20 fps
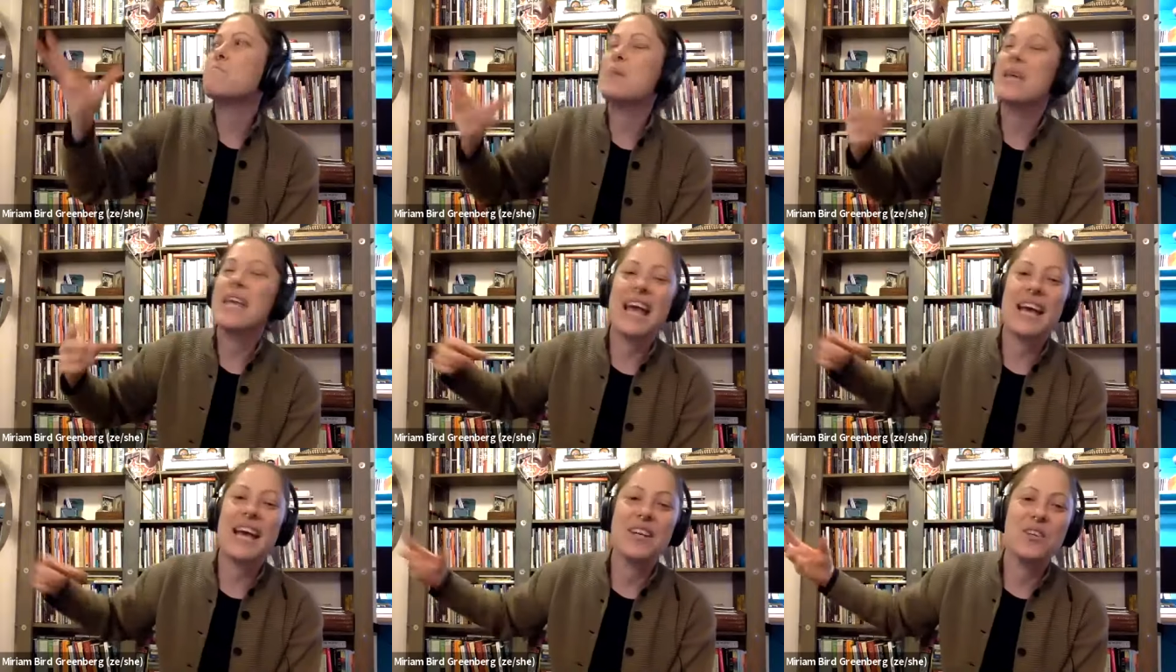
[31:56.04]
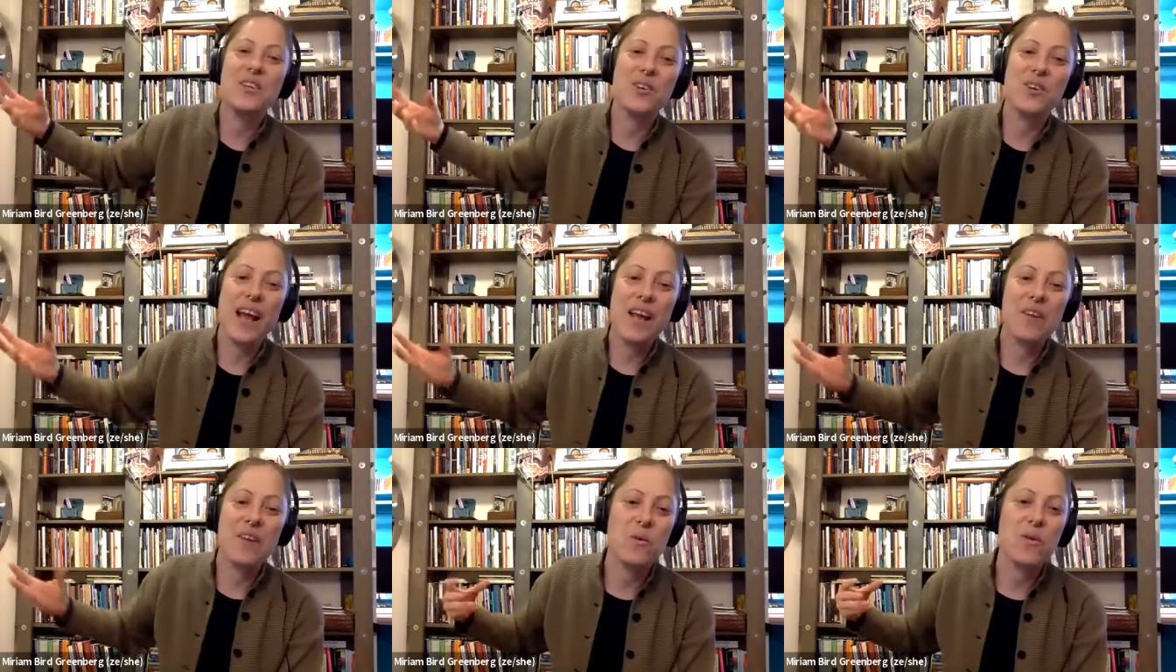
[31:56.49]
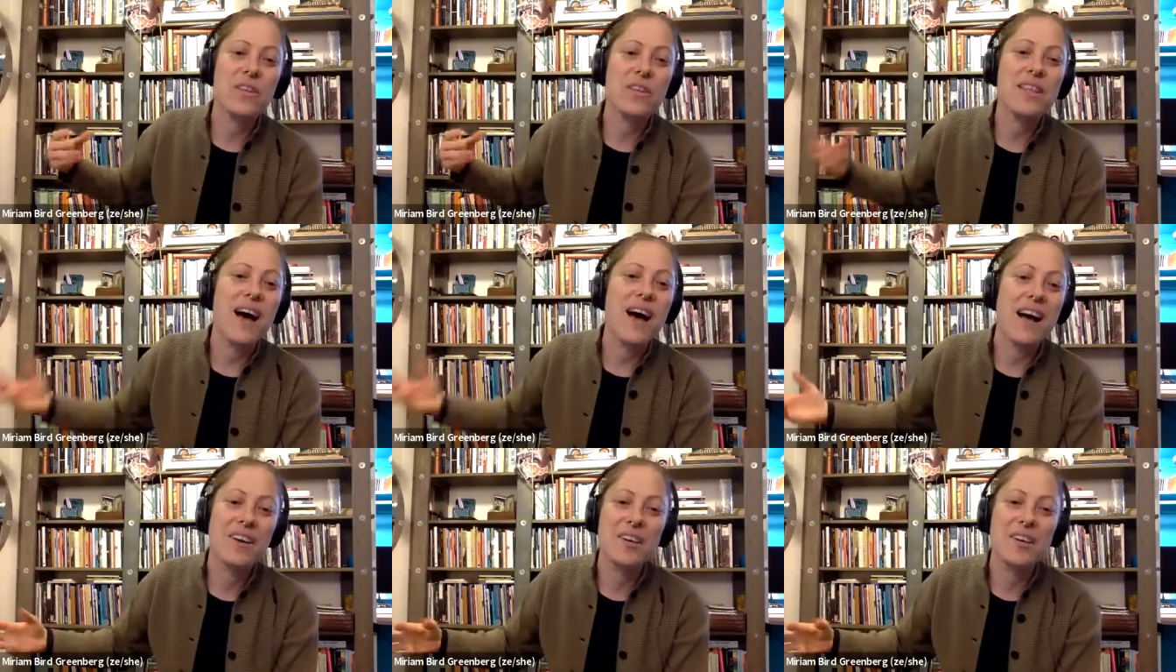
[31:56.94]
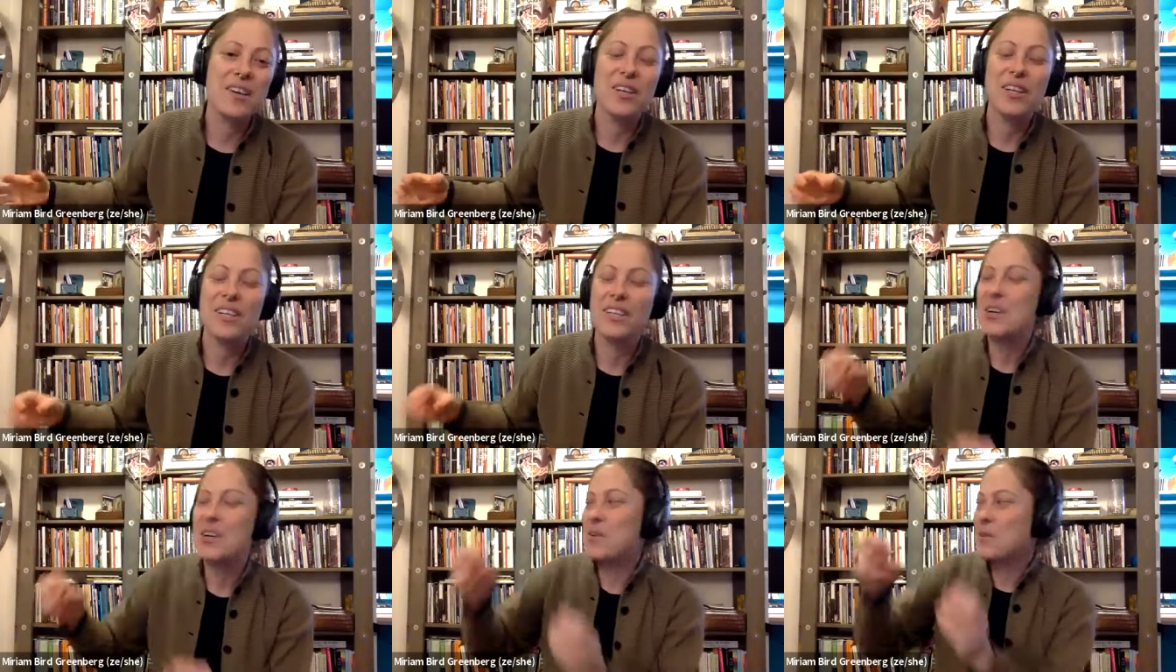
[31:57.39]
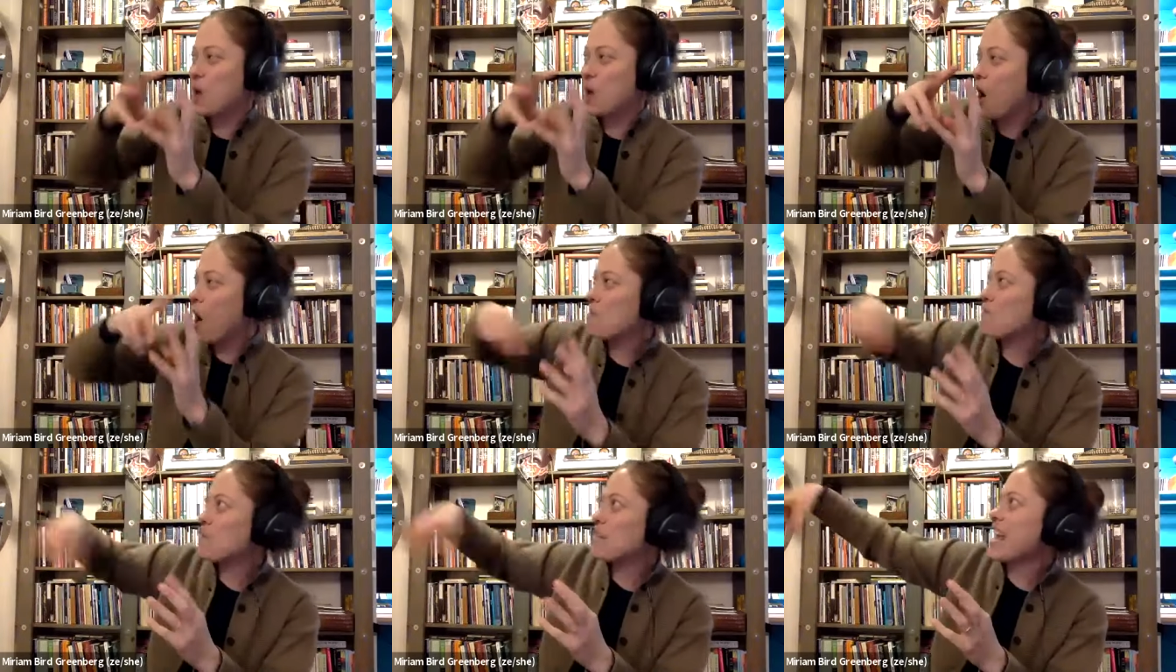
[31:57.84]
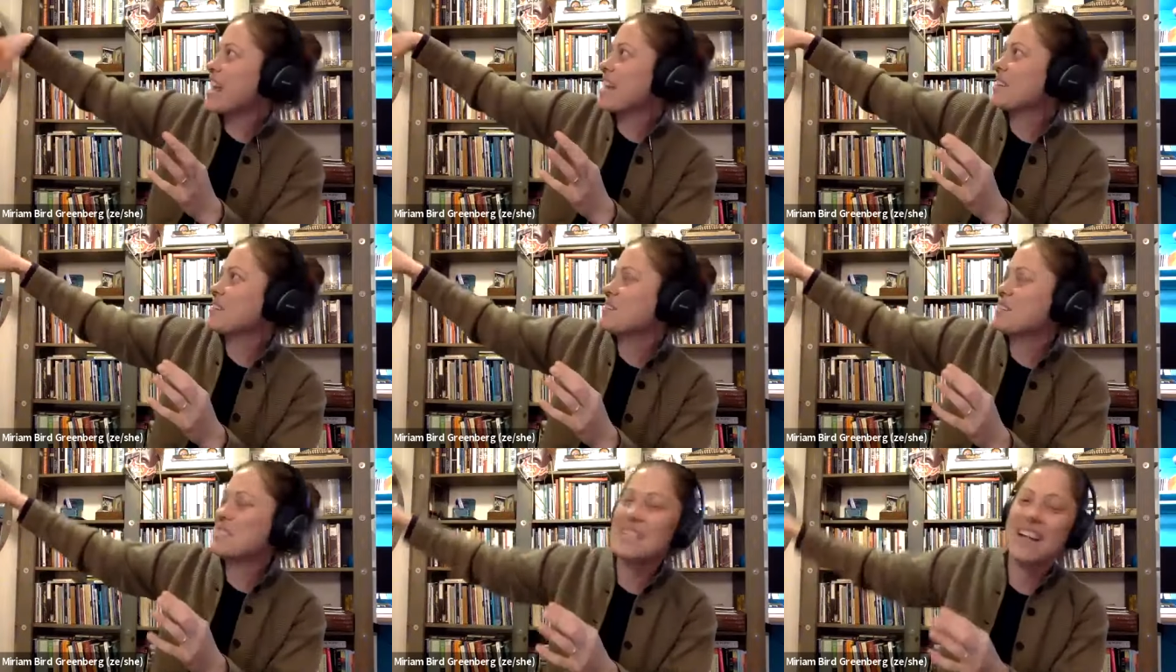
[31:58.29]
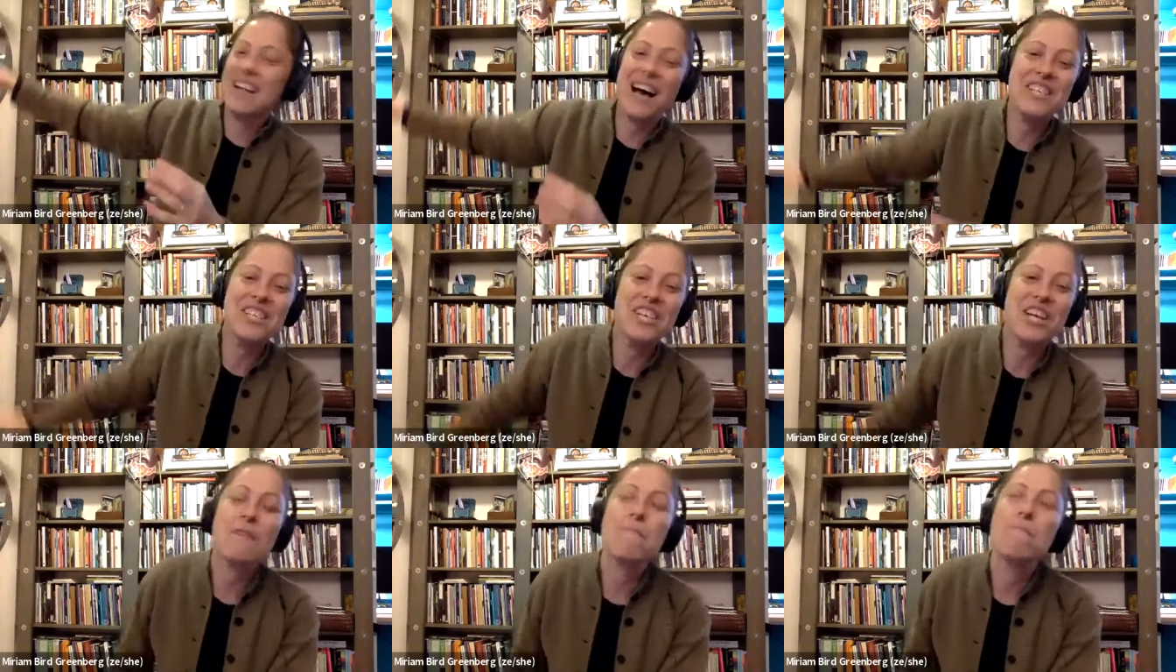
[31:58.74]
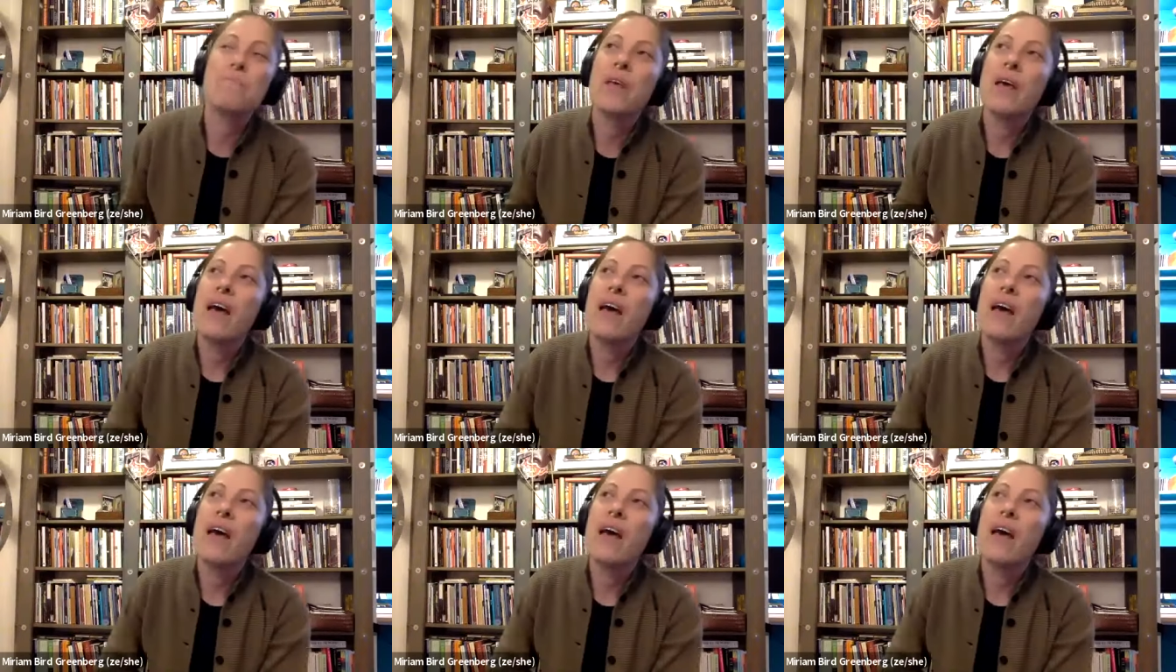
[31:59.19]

meander and orthogonal, you know, off at angles logic.